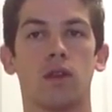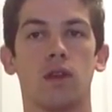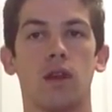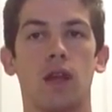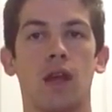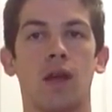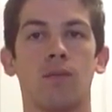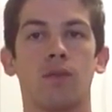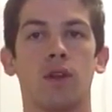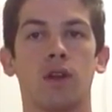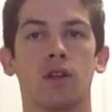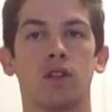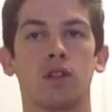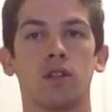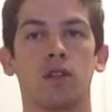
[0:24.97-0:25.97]
an
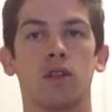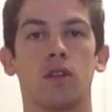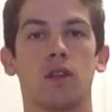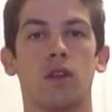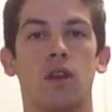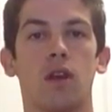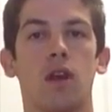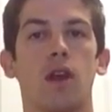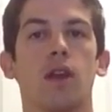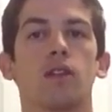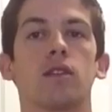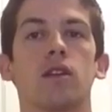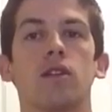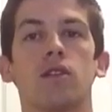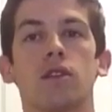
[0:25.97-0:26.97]
abduction, it's
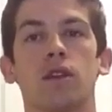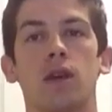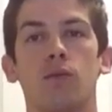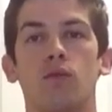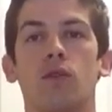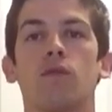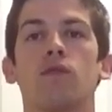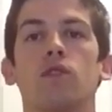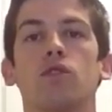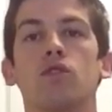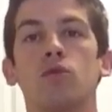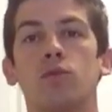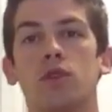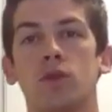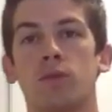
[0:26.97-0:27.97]
going to look at more of the
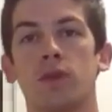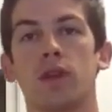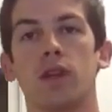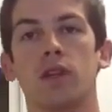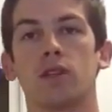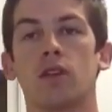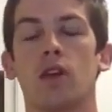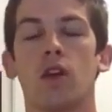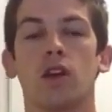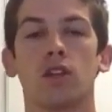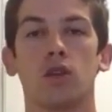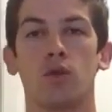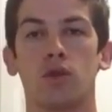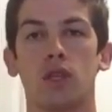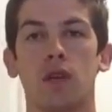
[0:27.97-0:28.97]
supraspinatus.
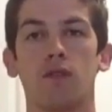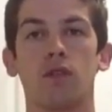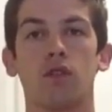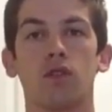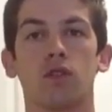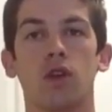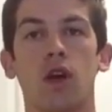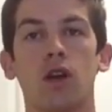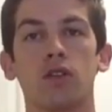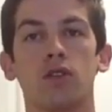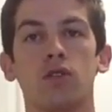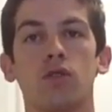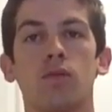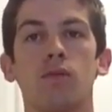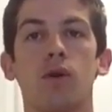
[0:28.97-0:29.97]
So whichever of those causes
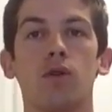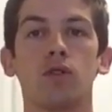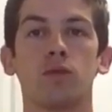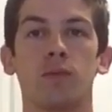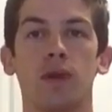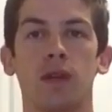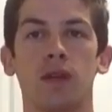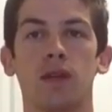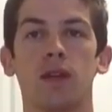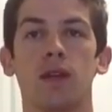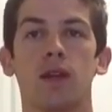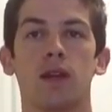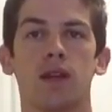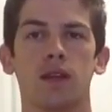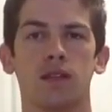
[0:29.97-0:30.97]
you the most pain
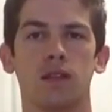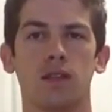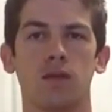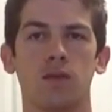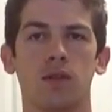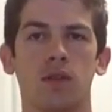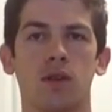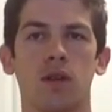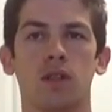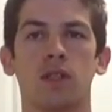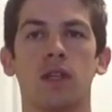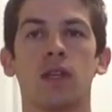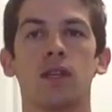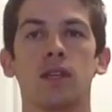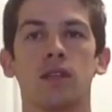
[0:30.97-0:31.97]
is going to be the
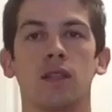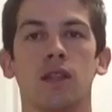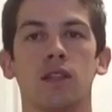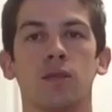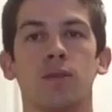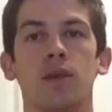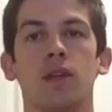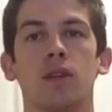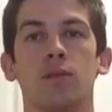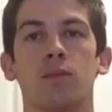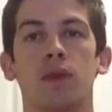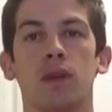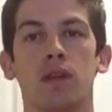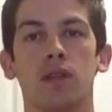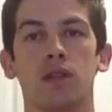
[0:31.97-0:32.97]
tendon that is being
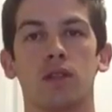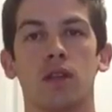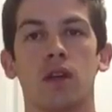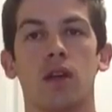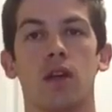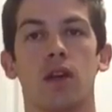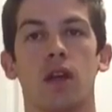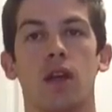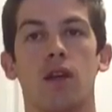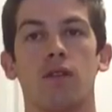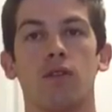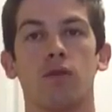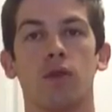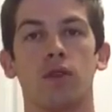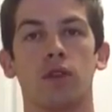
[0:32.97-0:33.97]
impinged of
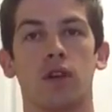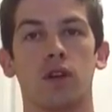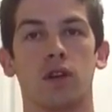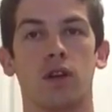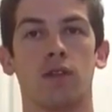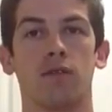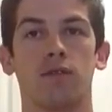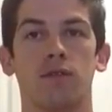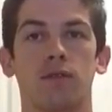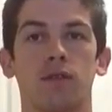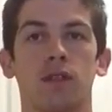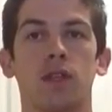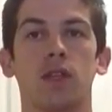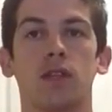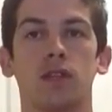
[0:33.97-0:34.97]
the rotator cuff
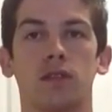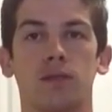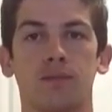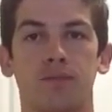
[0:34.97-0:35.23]
tendon.